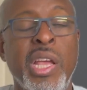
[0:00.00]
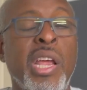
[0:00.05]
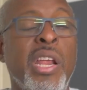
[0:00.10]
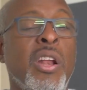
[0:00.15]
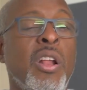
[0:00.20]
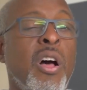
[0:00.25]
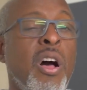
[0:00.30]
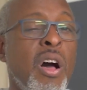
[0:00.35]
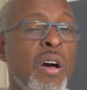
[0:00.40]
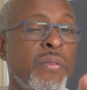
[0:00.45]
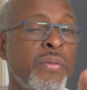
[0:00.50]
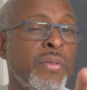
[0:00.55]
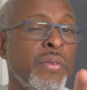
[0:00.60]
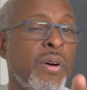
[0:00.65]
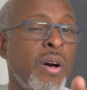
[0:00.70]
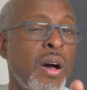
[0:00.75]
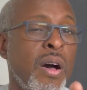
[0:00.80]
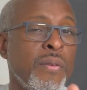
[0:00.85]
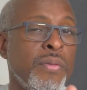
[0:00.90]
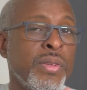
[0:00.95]

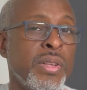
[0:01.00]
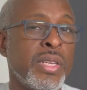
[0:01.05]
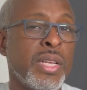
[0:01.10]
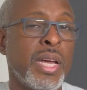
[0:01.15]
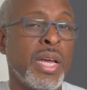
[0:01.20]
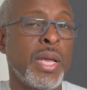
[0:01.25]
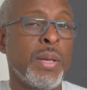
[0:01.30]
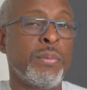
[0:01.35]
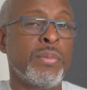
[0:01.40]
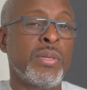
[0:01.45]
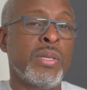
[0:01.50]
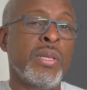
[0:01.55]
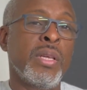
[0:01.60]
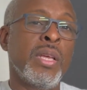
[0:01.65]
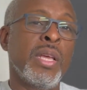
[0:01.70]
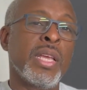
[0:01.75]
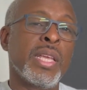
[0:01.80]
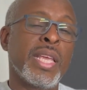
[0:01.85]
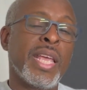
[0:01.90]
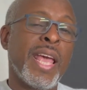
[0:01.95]
Oftentimes,
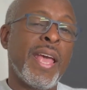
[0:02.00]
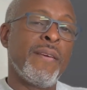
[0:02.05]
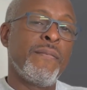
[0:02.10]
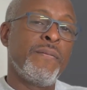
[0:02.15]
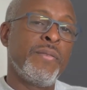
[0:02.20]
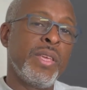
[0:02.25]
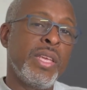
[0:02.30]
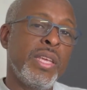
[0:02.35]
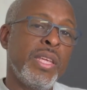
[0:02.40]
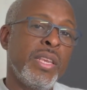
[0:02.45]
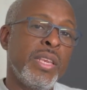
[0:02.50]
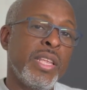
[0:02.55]
caffeine